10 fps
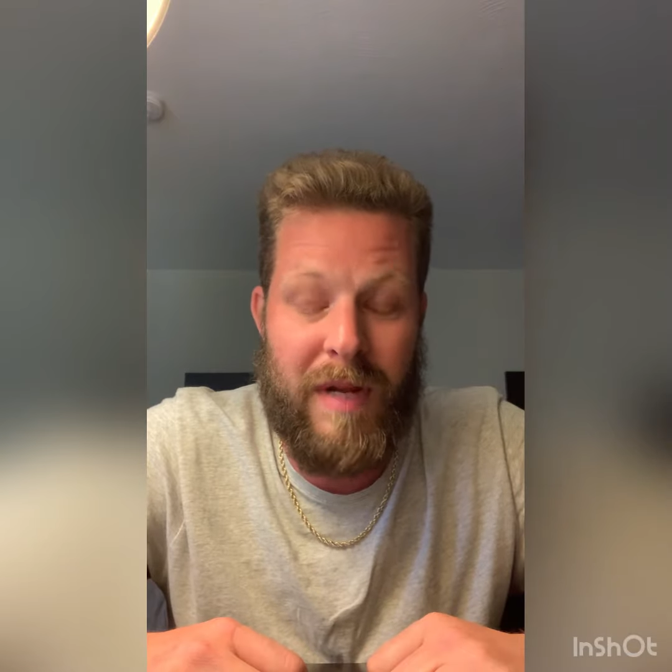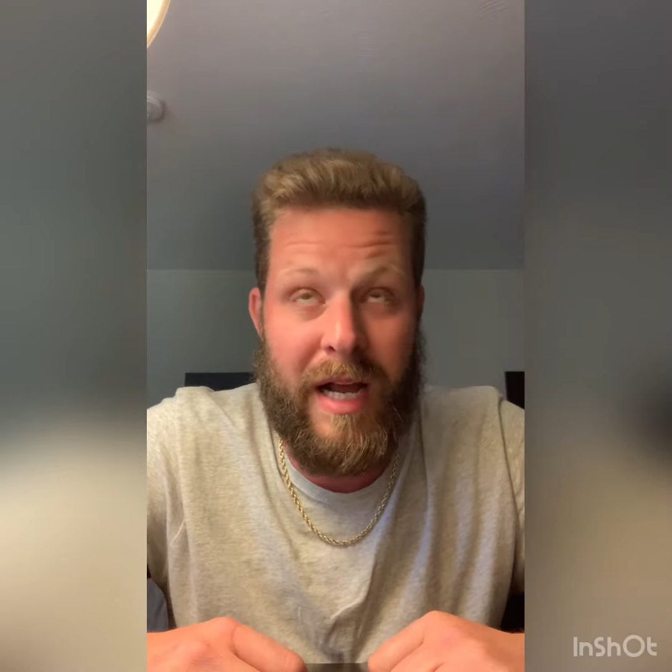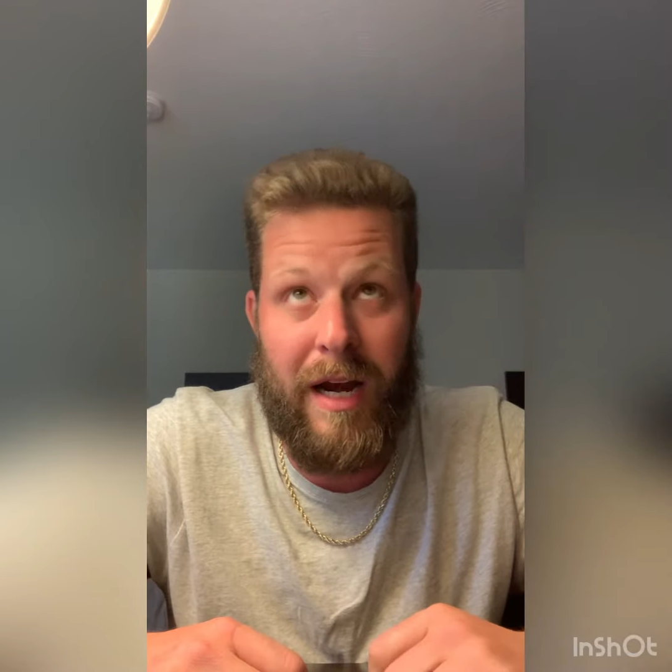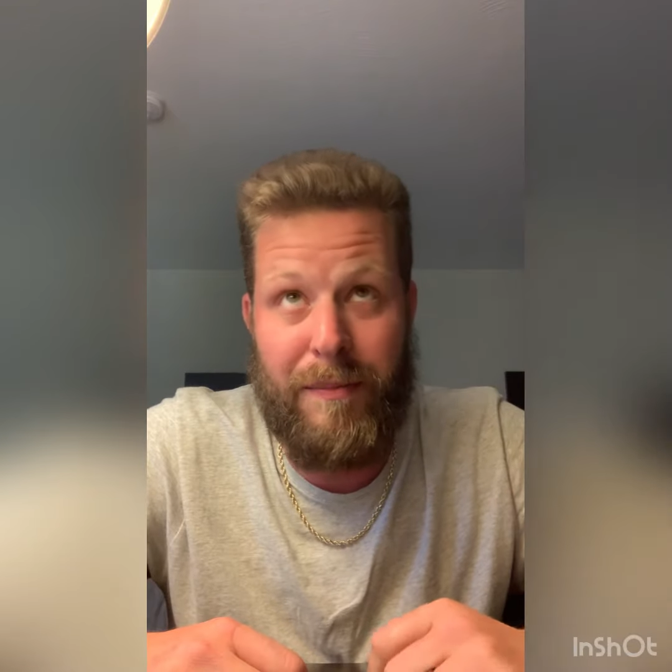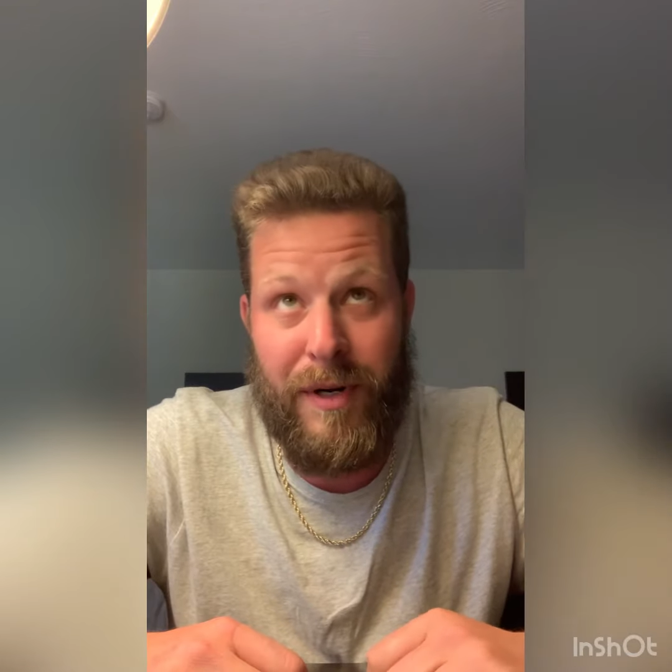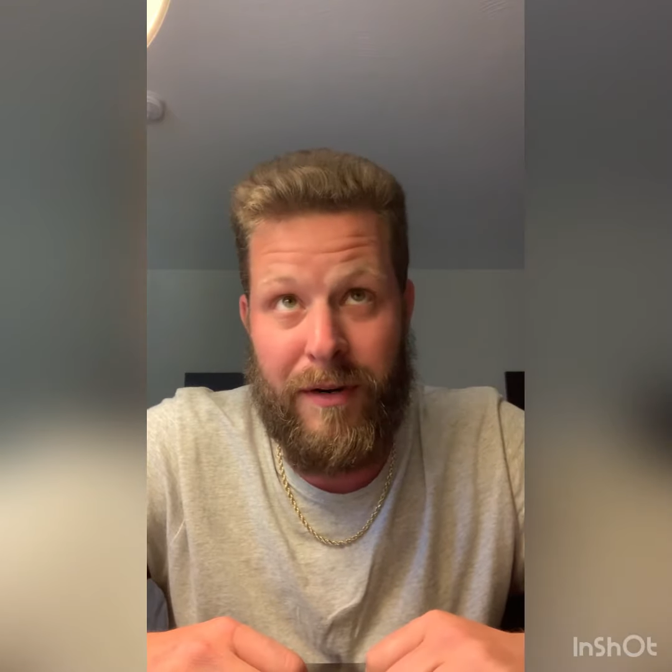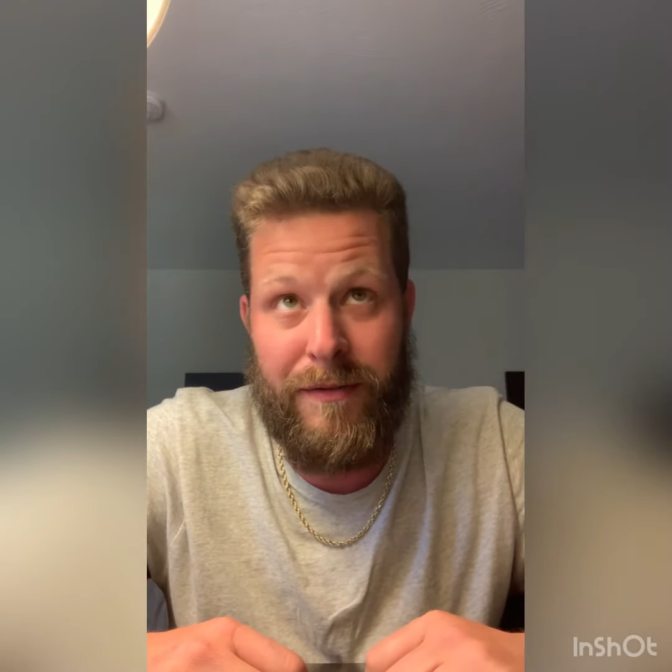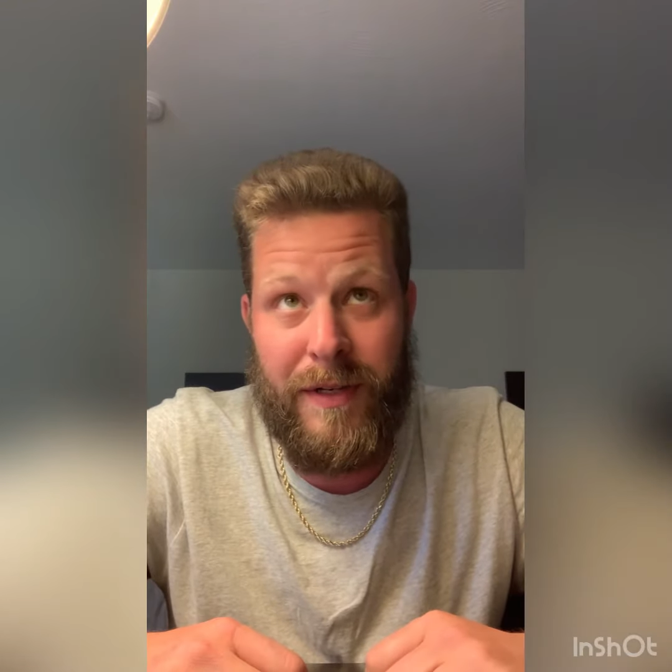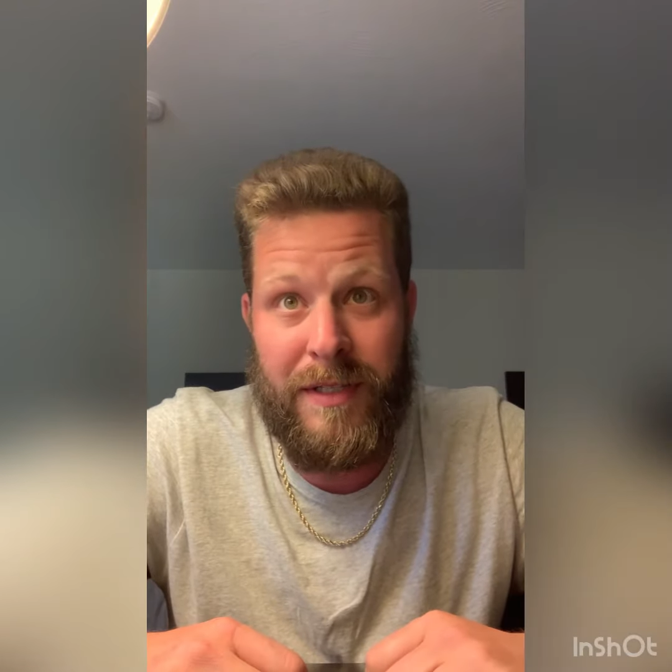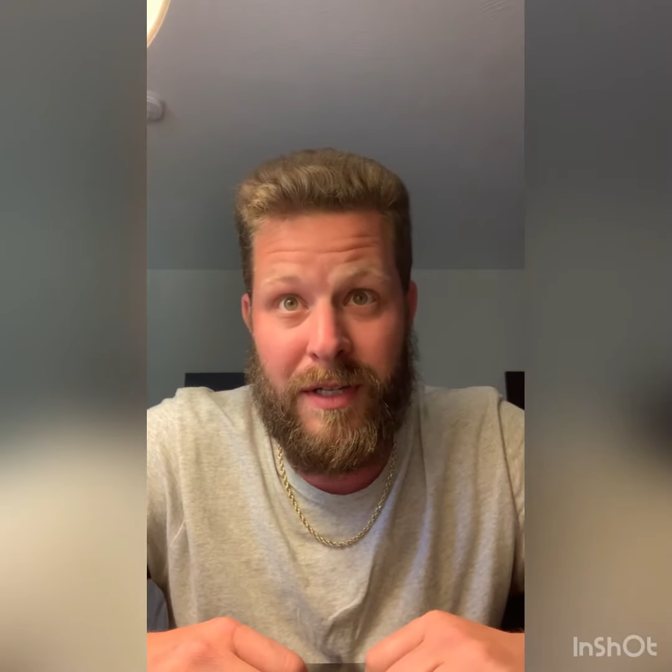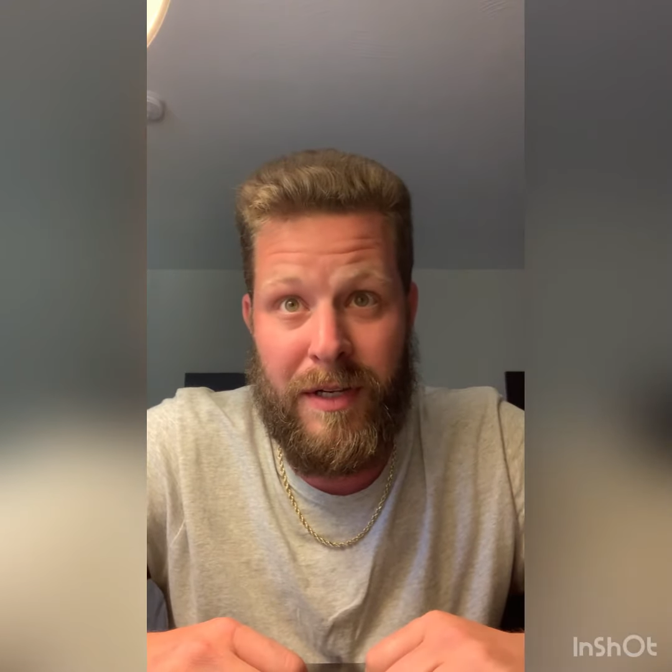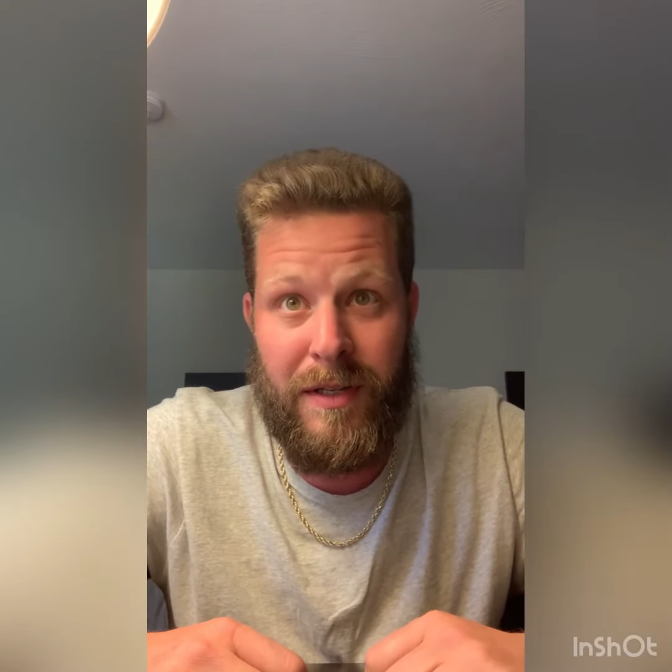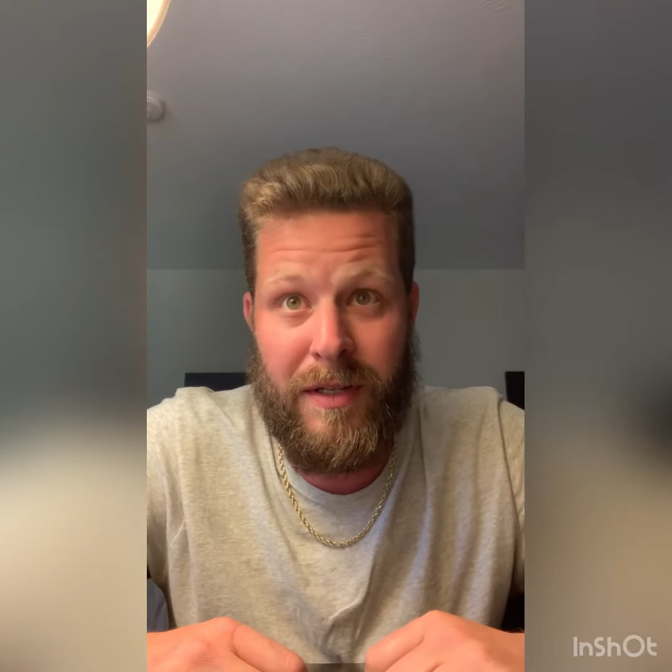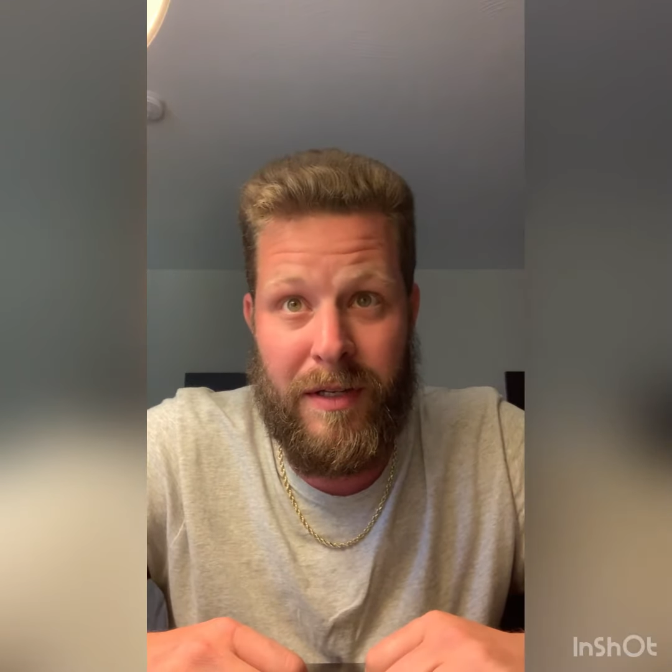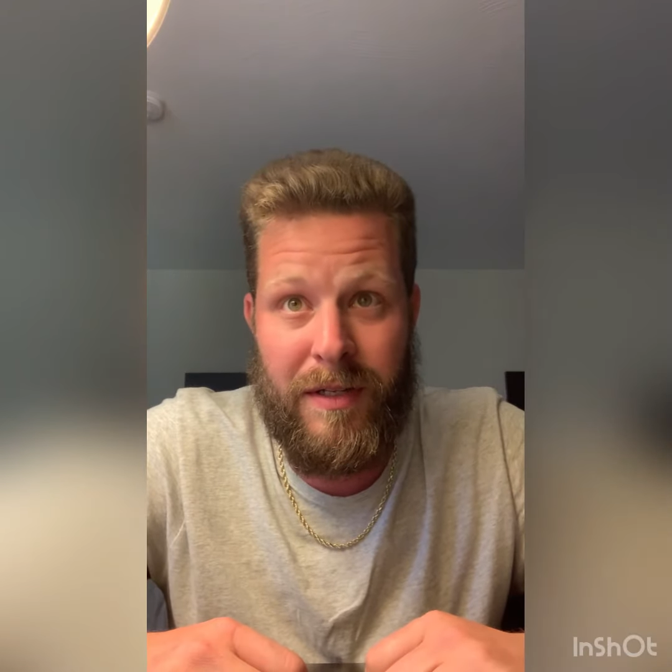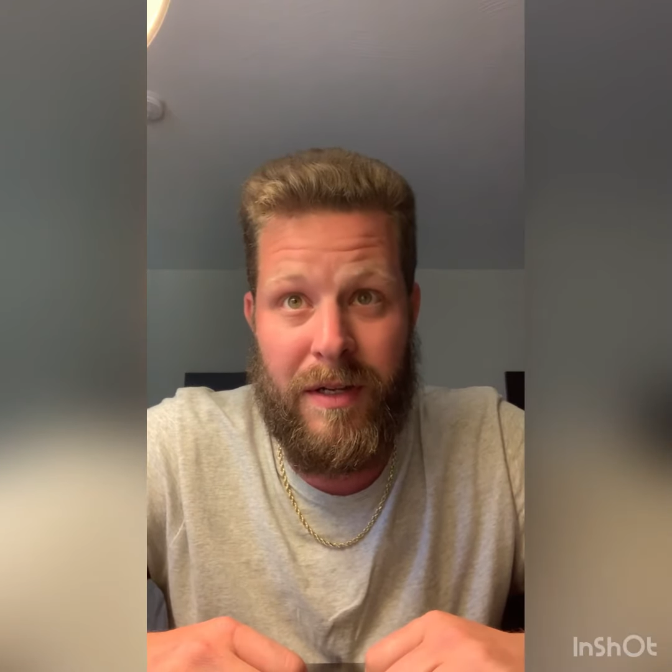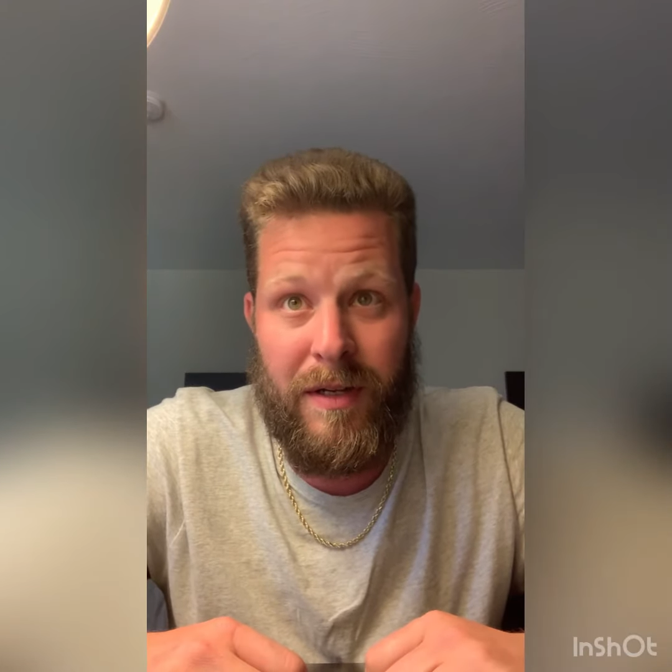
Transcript: I got a perfect on the